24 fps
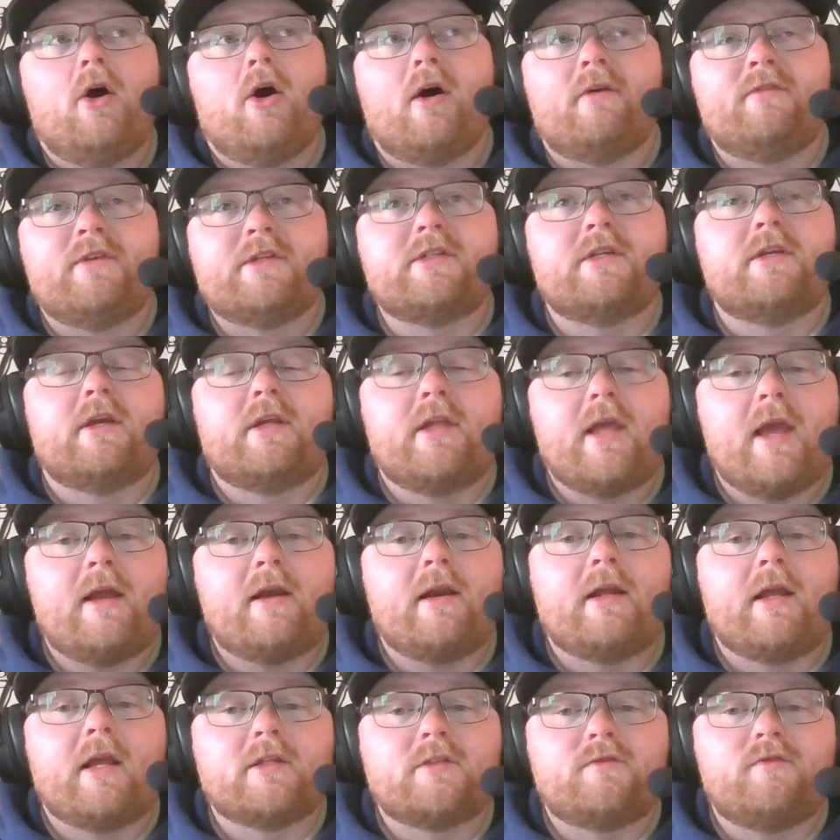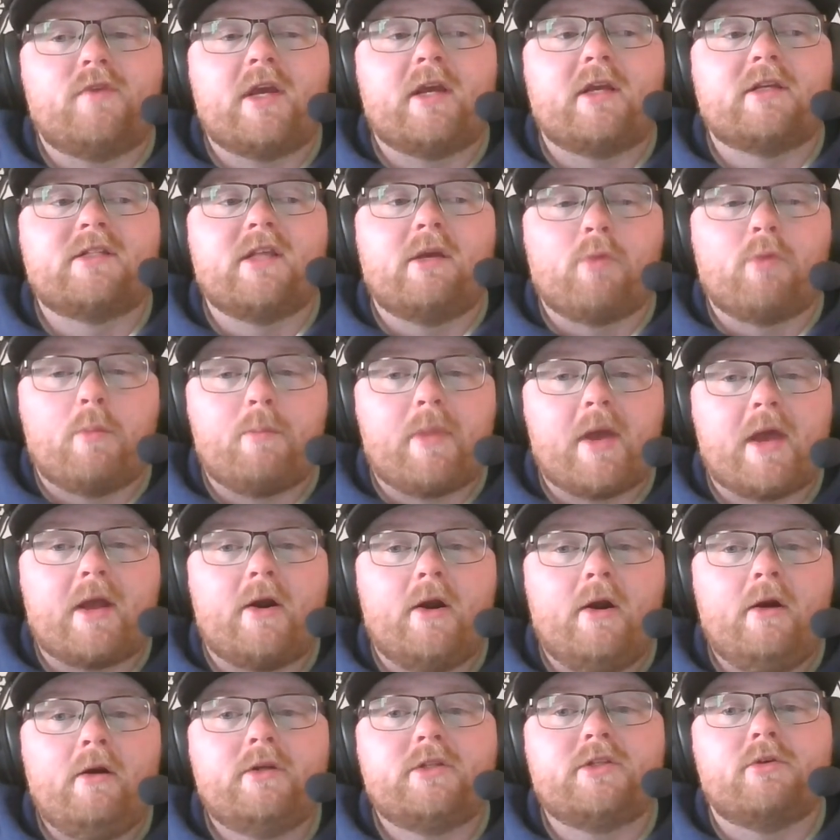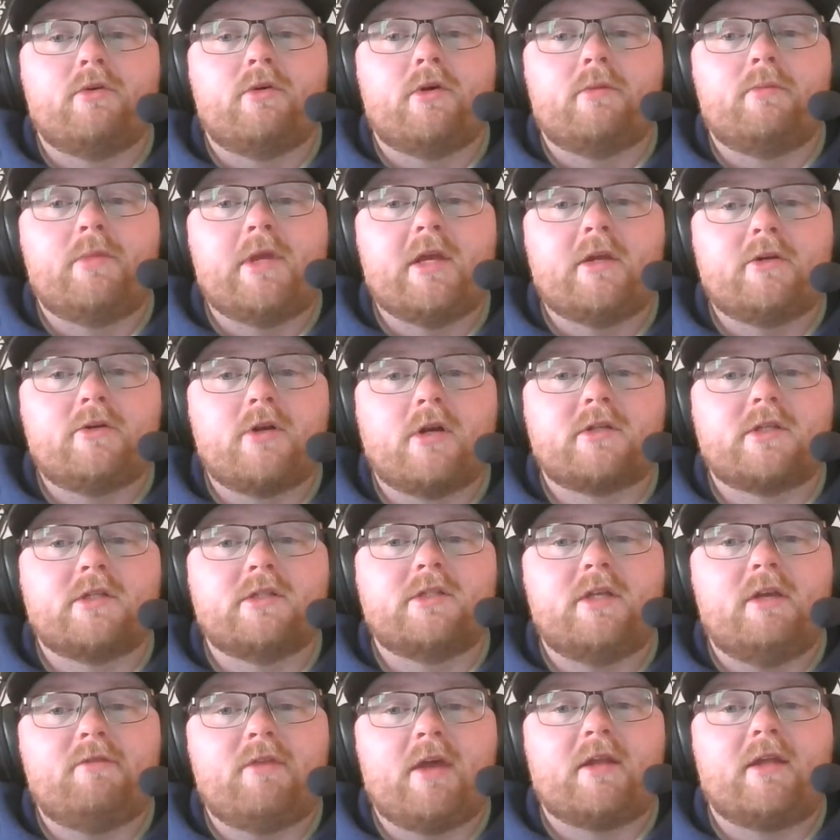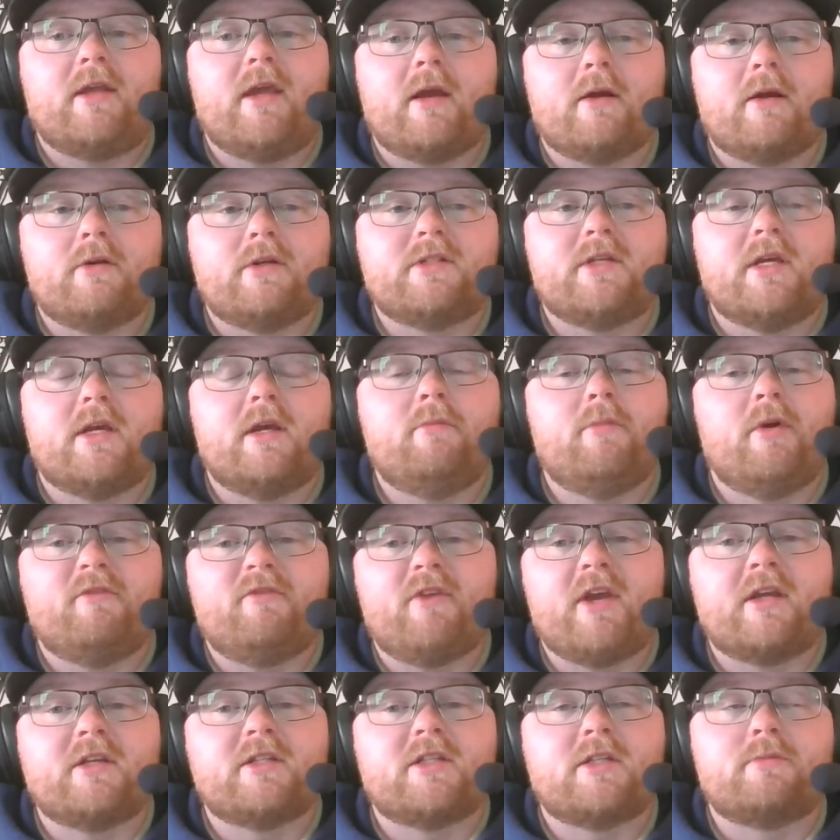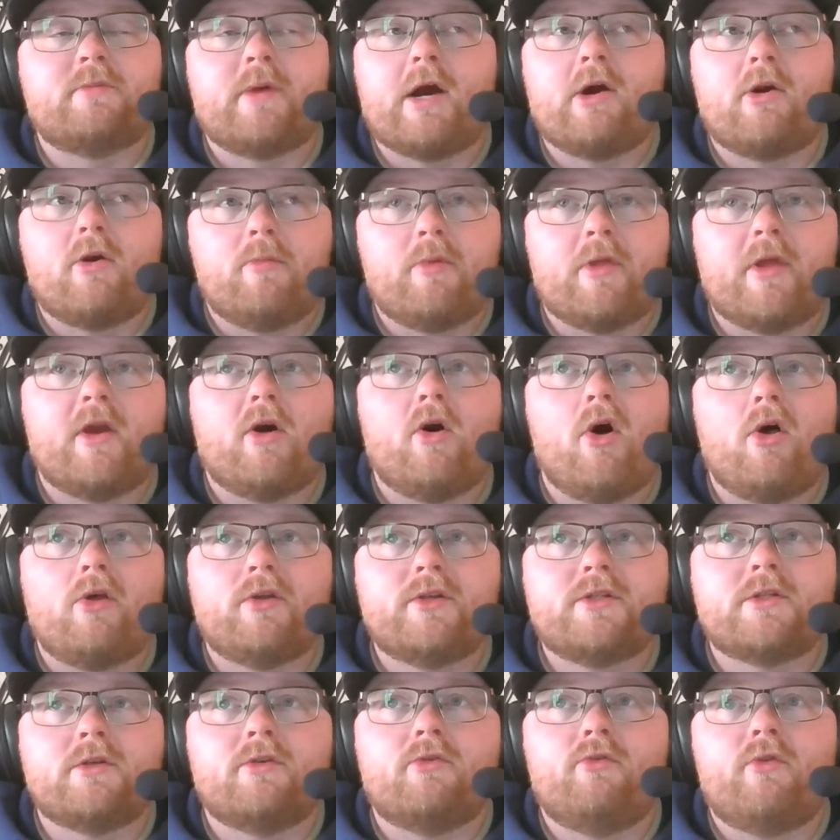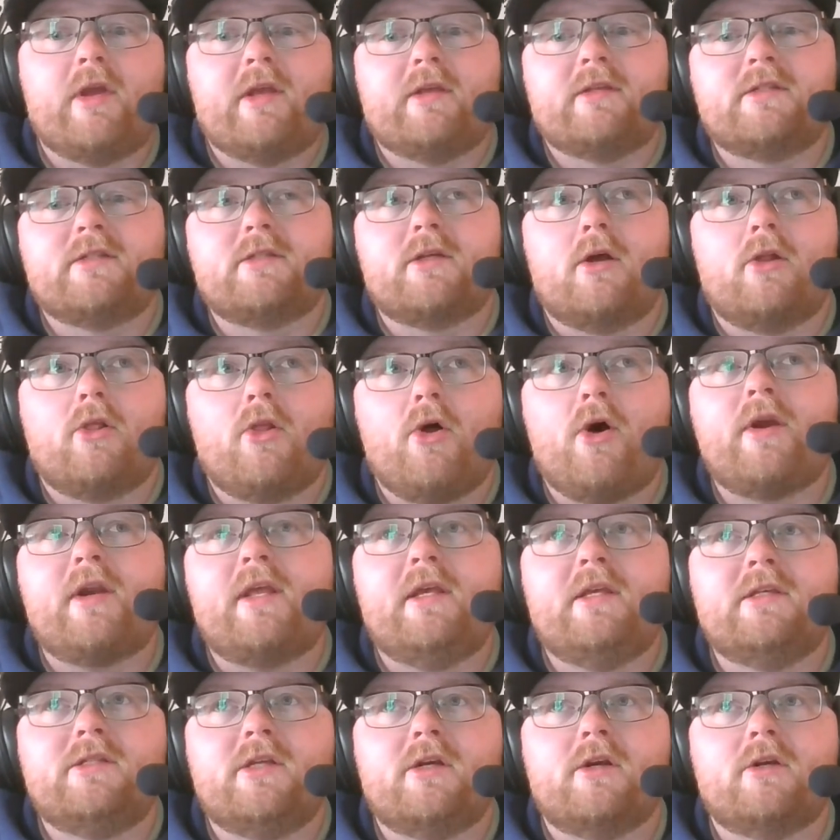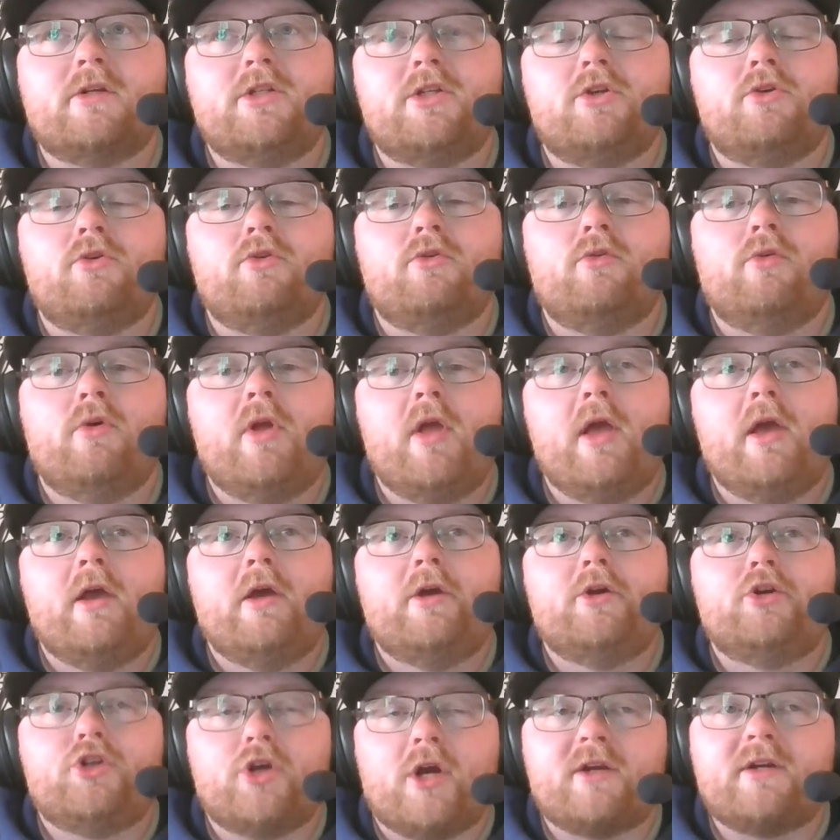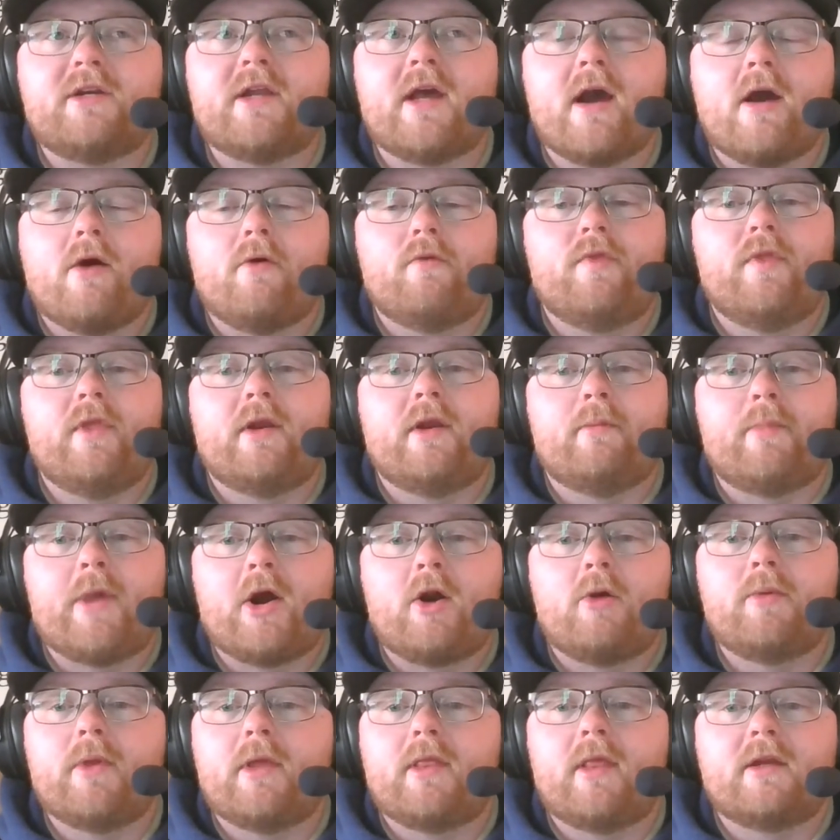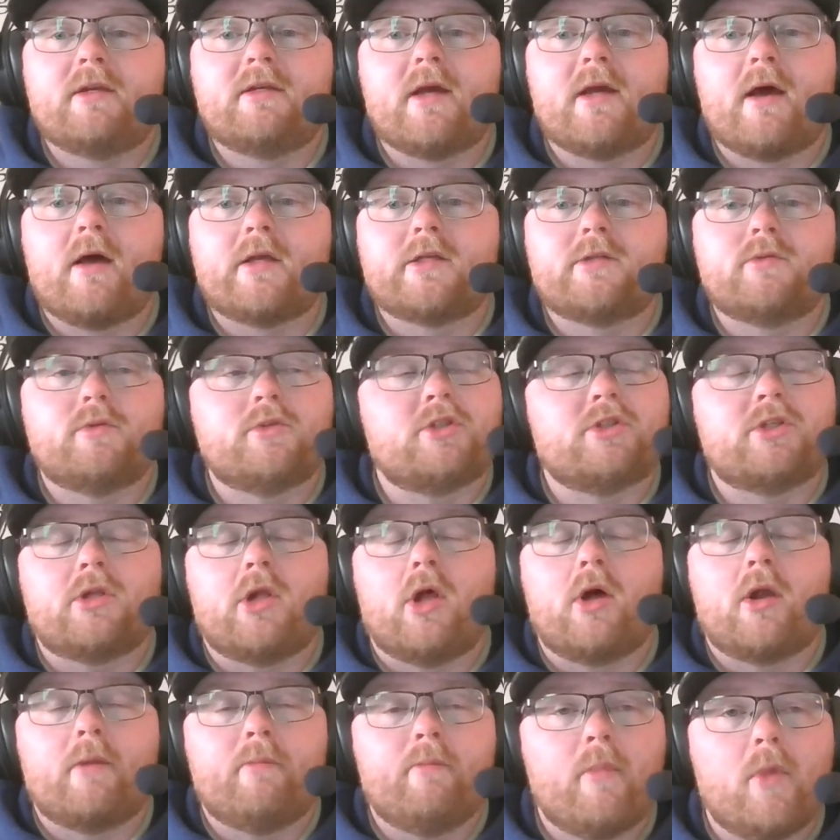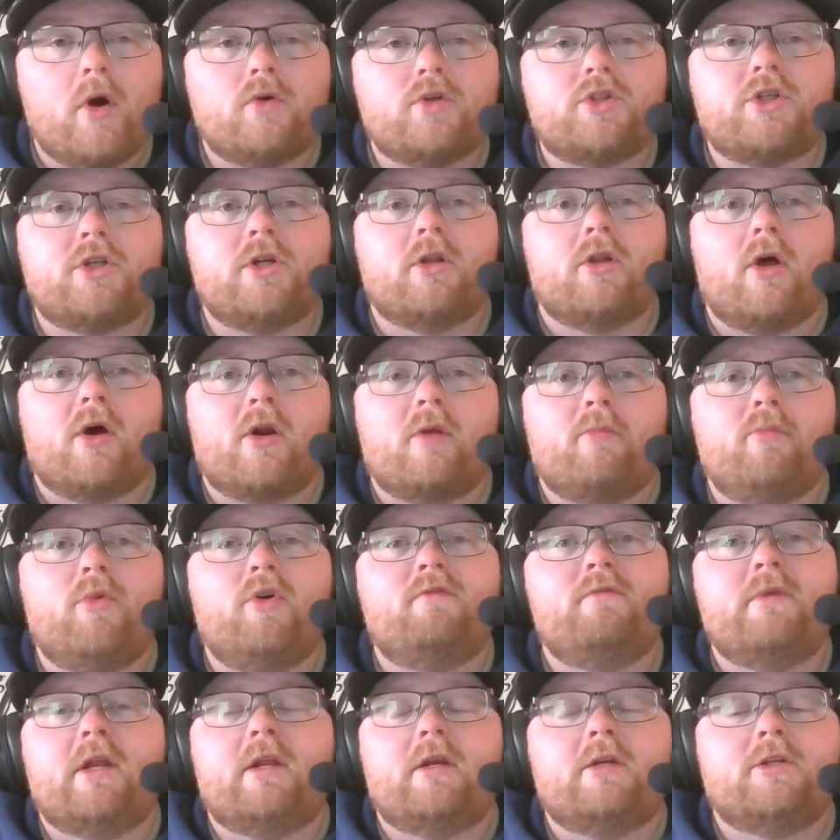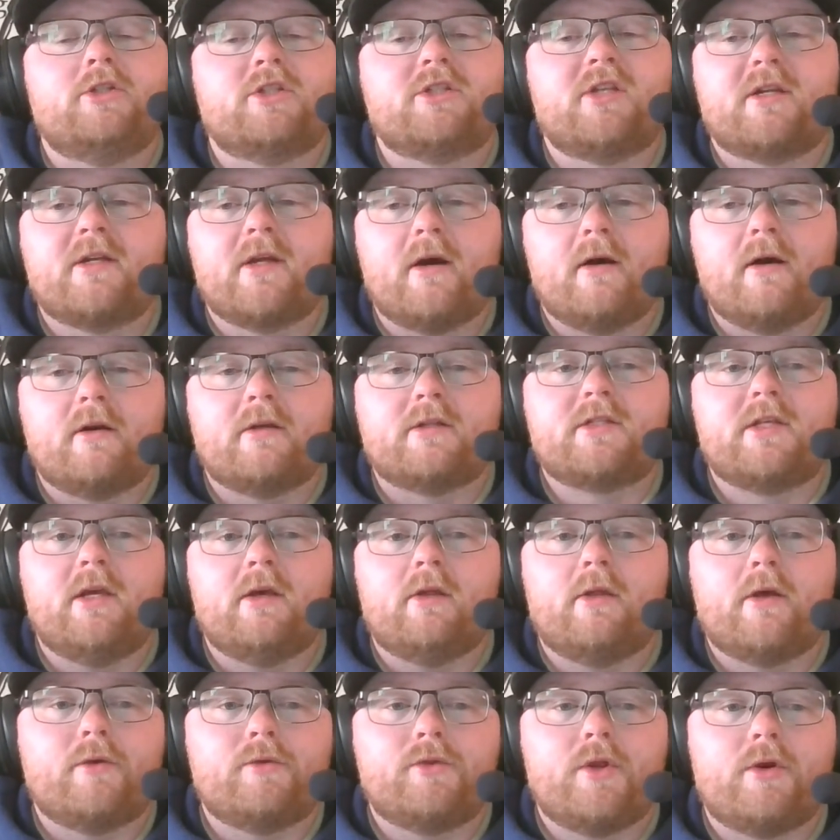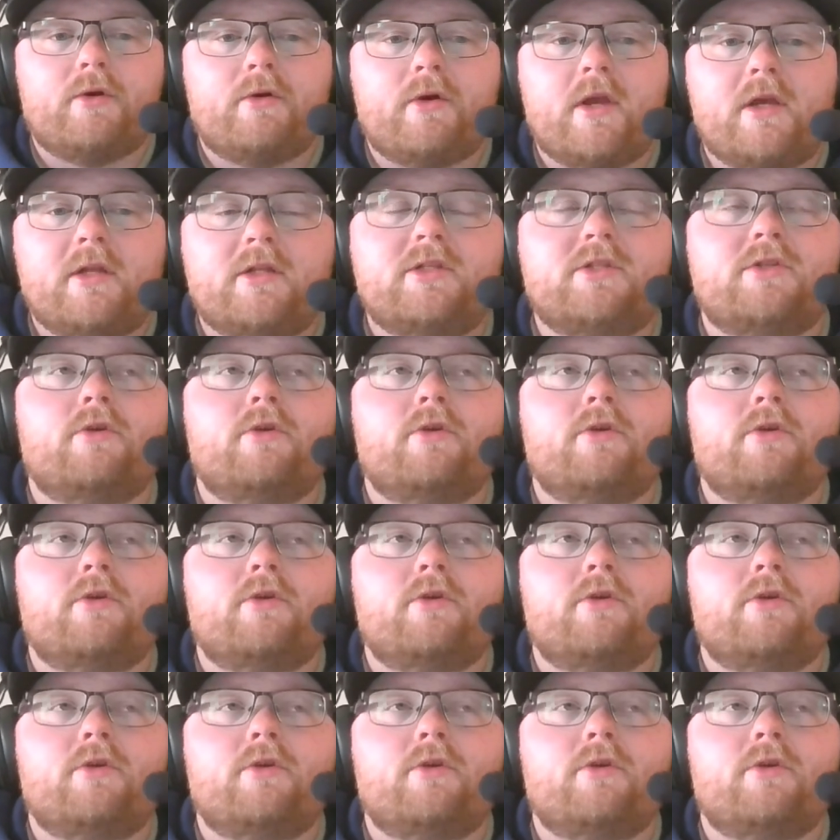Obviously, again, against Vegas, they were better, so it'll be interesting to see if that carries in, but Vegas's power play also is a lot easier to shut down than a power play like Dallas, which is a lot of motion, a lot of movement, and just a ton of skill out there, right?